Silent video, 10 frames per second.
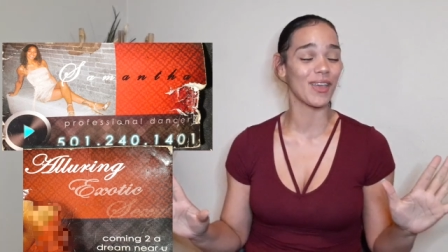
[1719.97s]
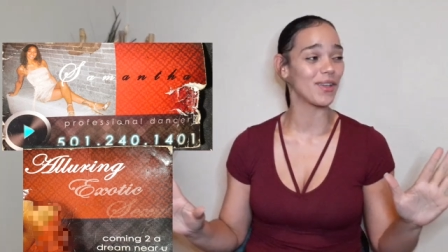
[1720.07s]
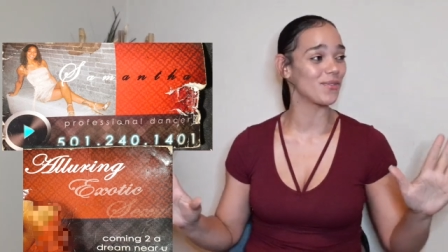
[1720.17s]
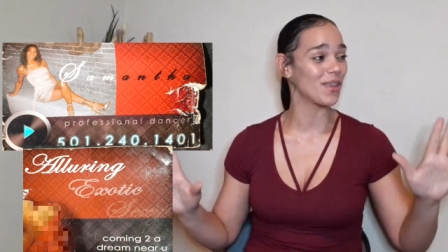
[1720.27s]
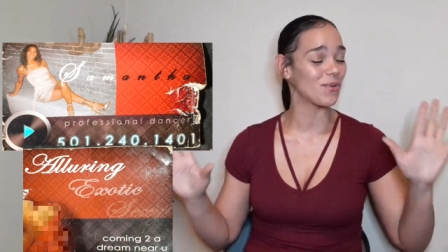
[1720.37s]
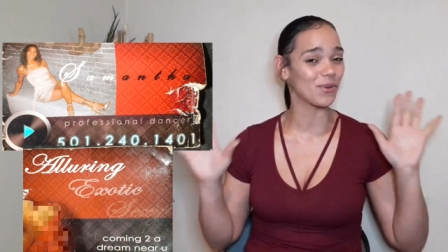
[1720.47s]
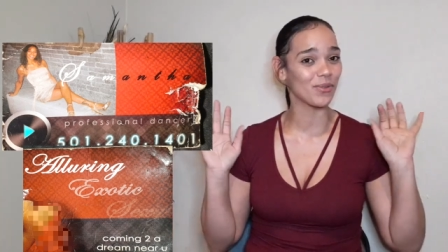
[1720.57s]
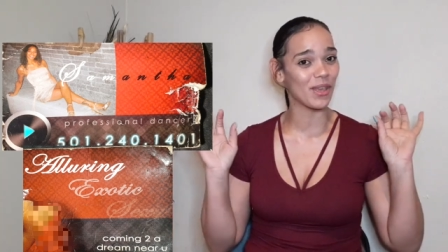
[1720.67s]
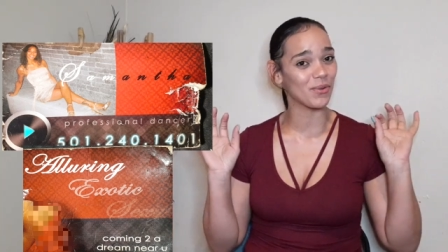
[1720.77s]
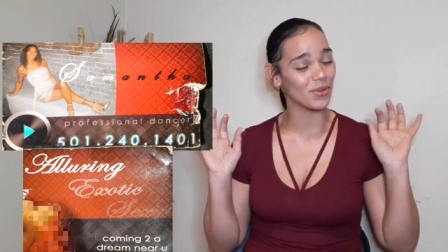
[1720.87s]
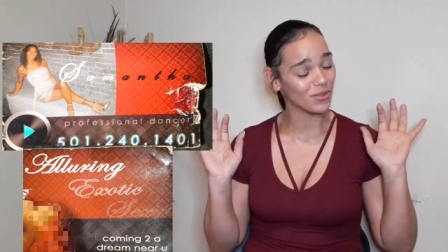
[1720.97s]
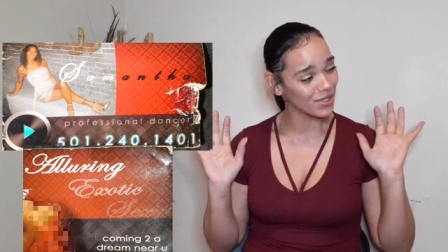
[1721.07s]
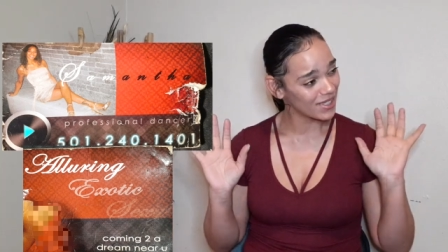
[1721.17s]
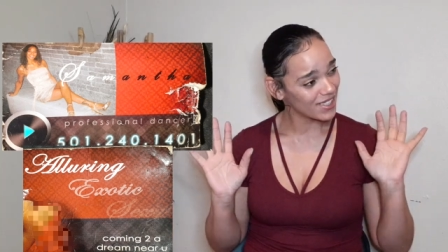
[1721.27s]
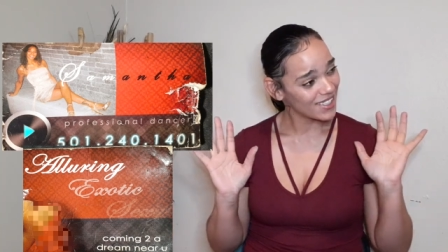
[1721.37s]
They they were they were
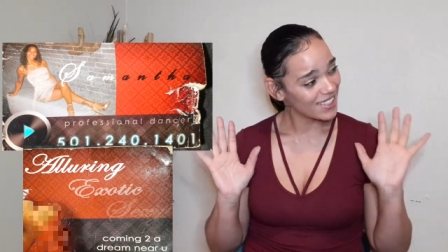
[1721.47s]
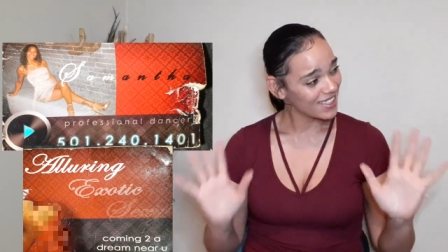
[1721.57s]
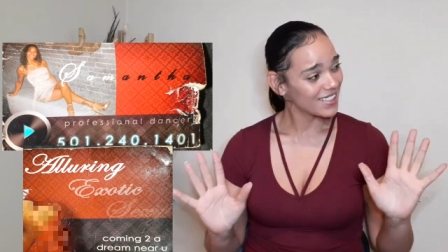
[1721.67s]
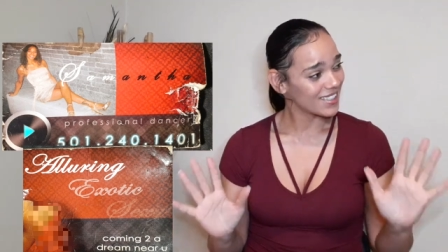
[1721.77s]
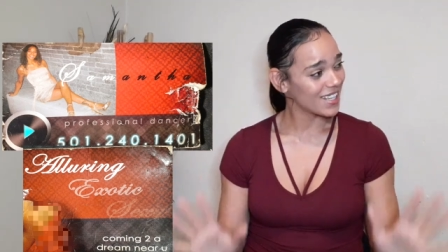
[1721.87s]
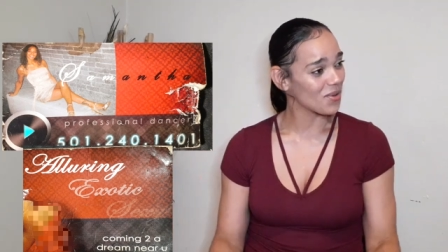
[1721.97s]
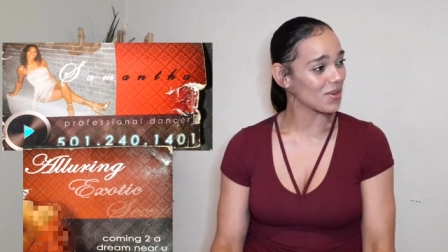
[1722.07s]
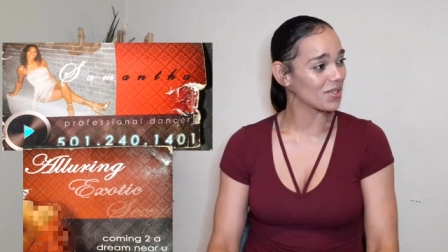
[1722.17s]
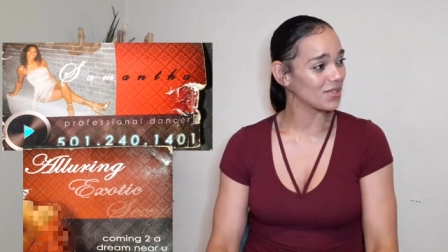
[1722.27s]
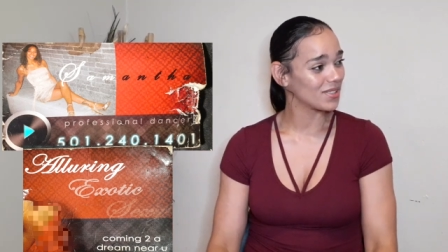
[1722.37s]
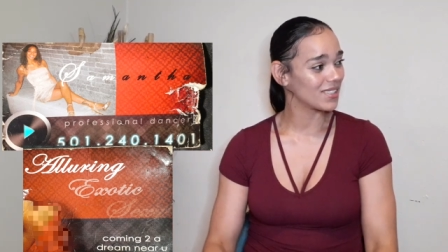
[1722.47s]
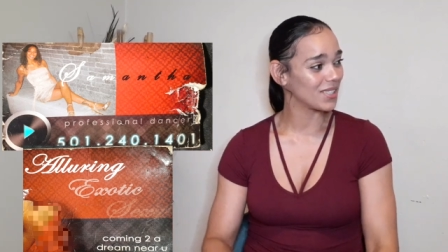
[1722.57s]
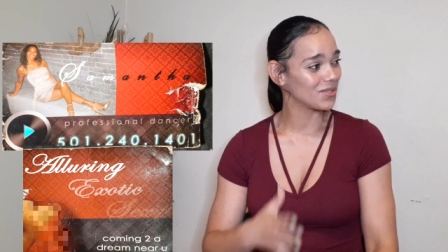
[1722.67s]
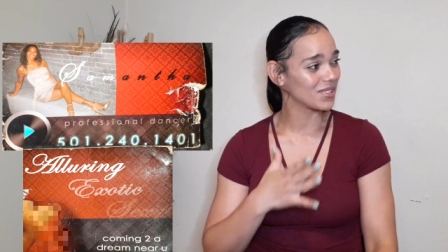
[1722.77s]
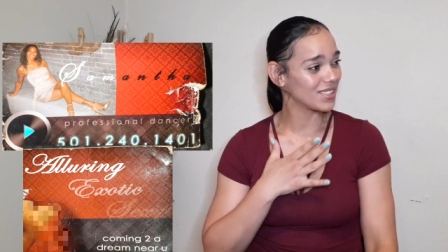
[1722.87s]
they were
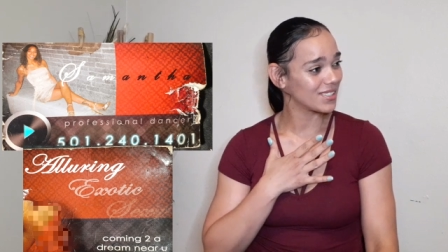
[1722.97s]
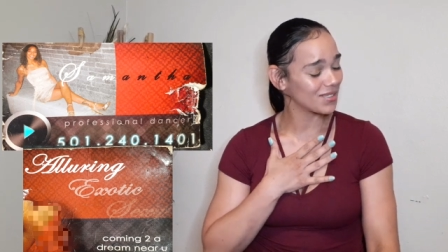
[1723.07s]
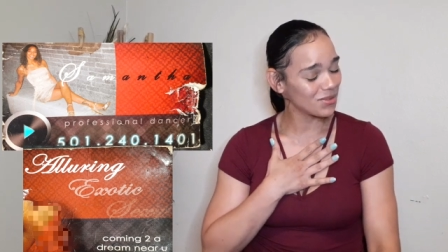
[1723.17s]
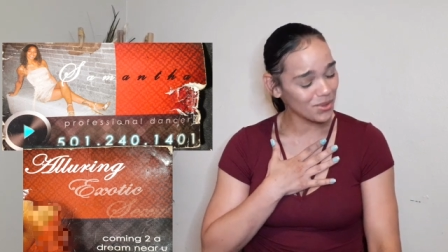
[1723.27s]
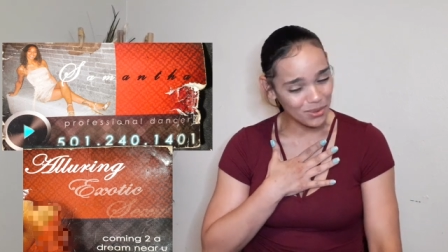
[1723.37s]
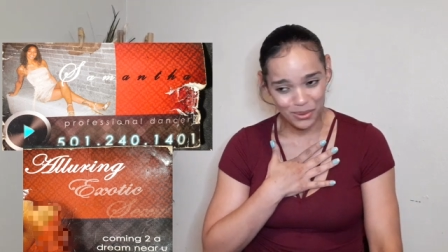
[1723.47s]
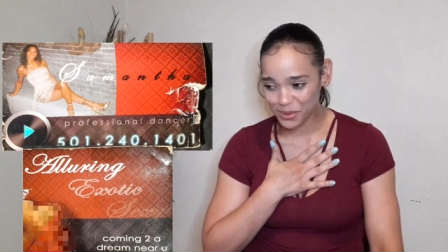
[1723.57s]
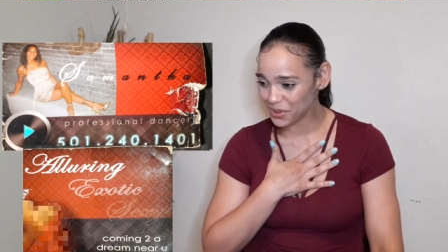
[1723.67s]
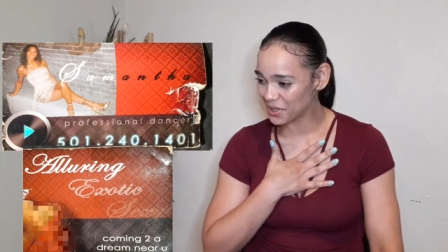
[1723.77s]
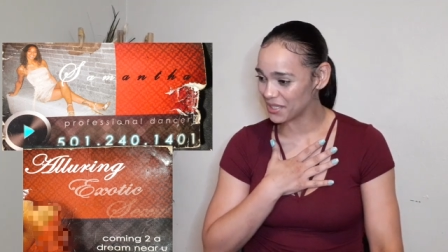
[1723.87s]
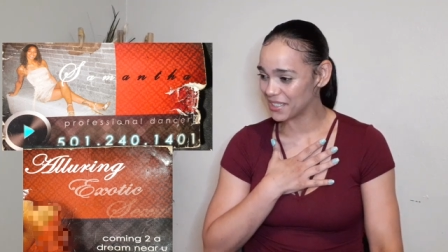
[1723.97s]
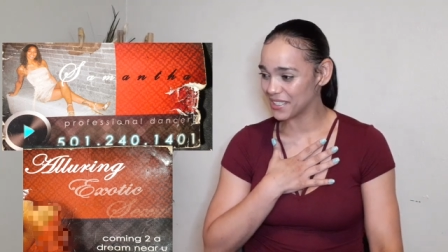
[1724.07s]
they was woof.